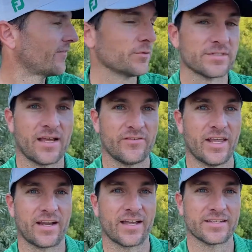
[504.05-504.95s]
everyone's having
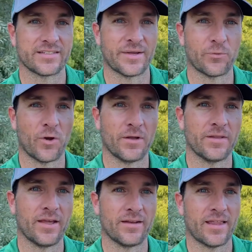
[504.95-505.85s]
that kind of same run
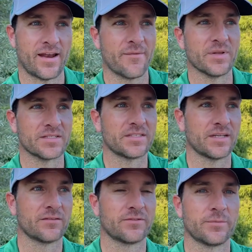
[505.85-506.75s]
that I've been
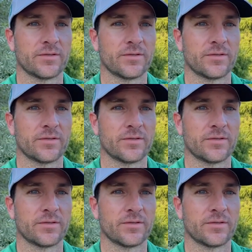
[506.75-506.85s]
seeing from the